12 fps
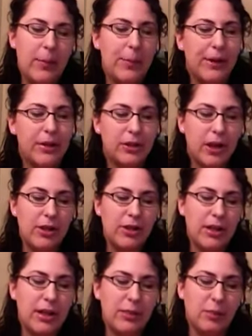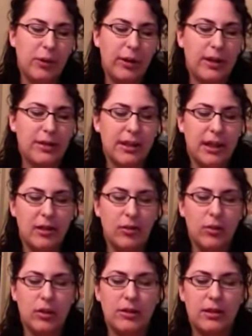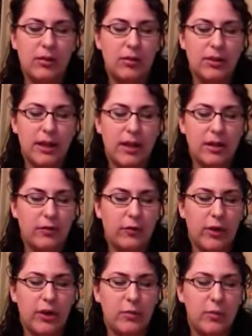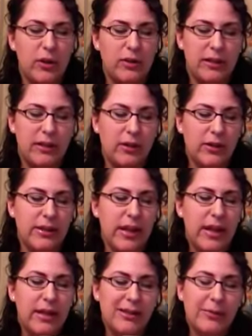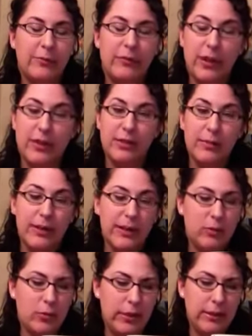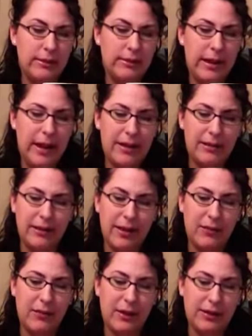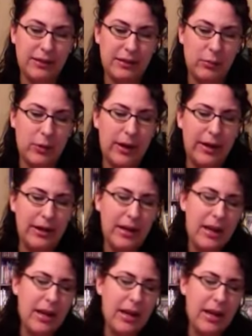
But a tragedy is brewing, and together with a secret stash of French beauty secrets, some foul-smelling weeds, and a lot of excellent wine,